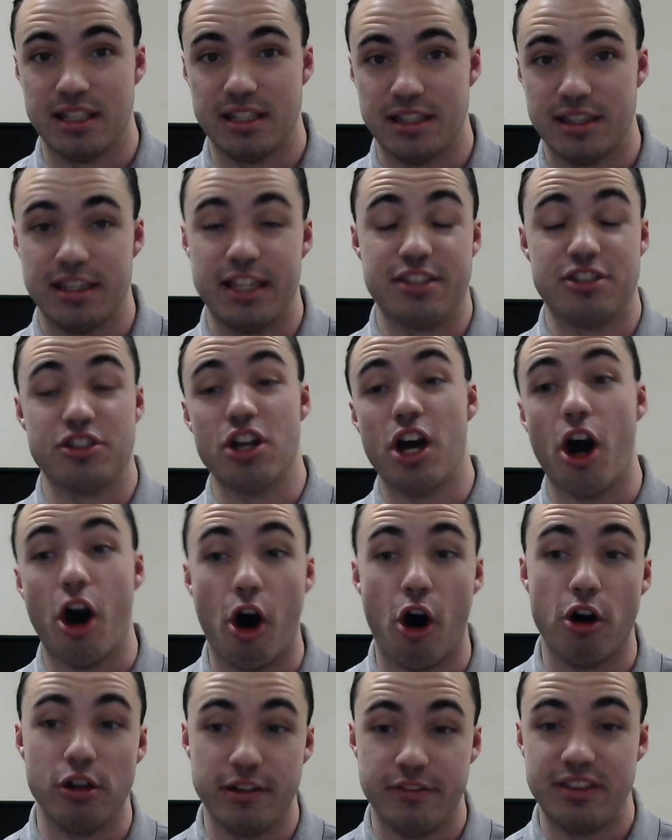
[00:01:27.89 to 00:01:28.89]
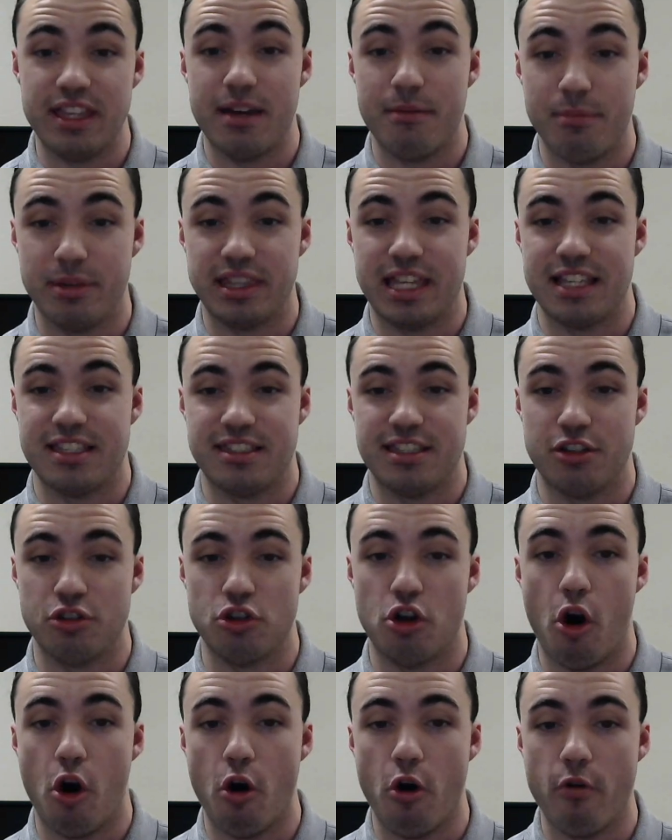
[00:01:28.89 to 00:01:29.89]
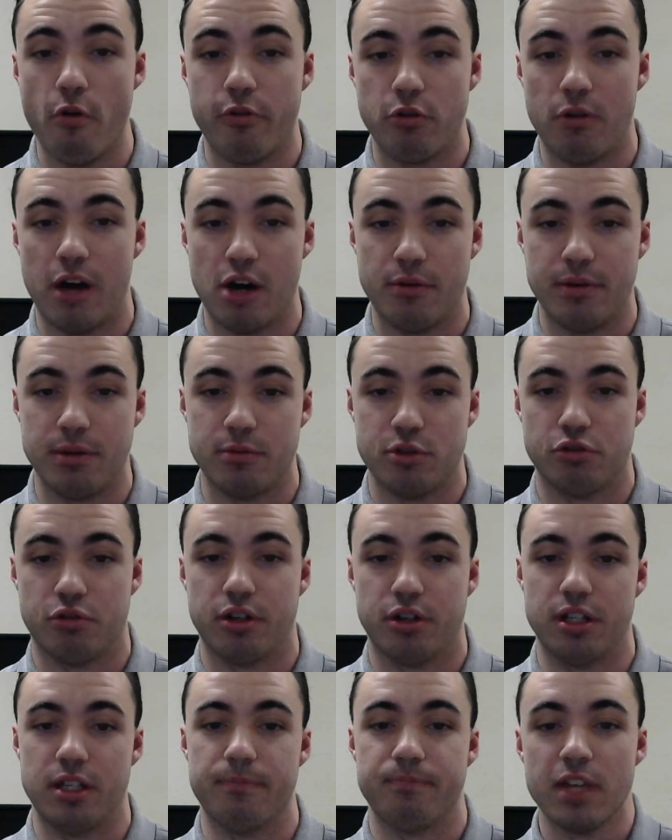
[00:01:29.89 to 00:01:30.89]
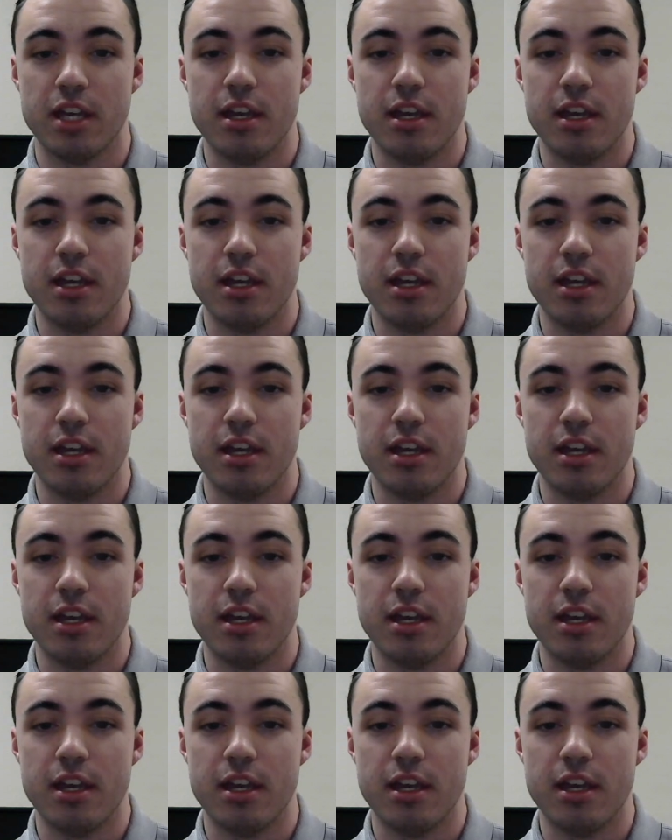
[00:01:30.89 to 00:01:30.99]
That's not all of them, but that's an overwhelming majority.